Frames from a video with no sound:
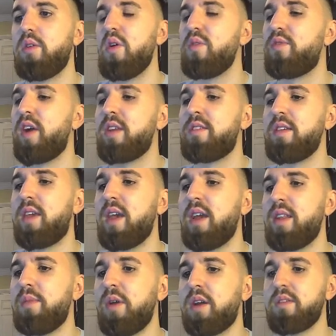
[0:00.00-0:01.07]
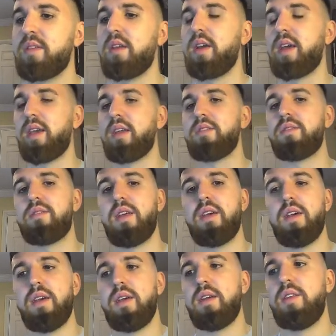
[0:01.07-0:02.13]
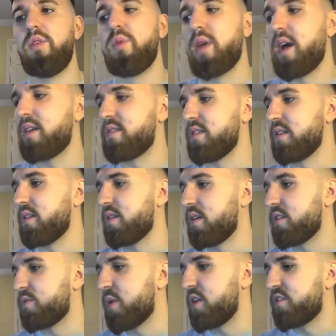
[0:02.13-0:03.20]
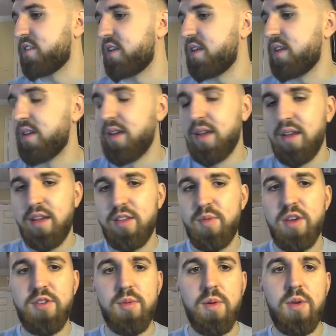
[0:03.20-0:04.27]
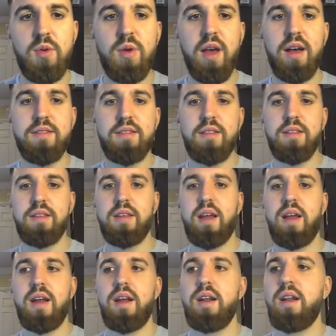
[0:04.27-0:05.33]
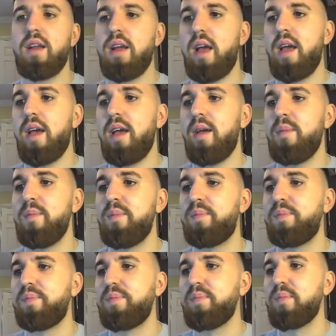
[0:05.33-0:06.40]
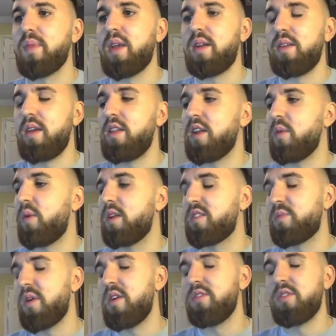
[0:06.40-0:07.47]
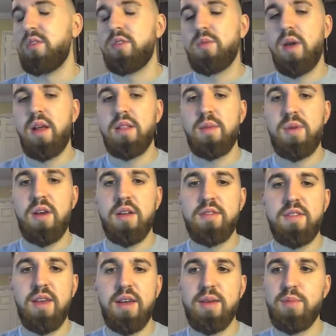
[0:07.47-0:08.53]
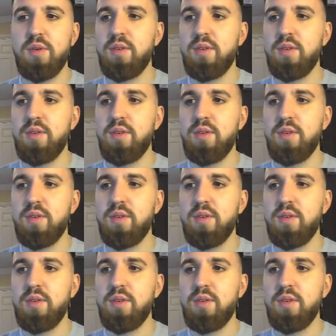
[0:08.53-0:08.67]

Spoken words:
fancy Kane, to be honest, against Newcastle, especially when Newcastle are need their win. Spurs do as well, to be honest, yeah. But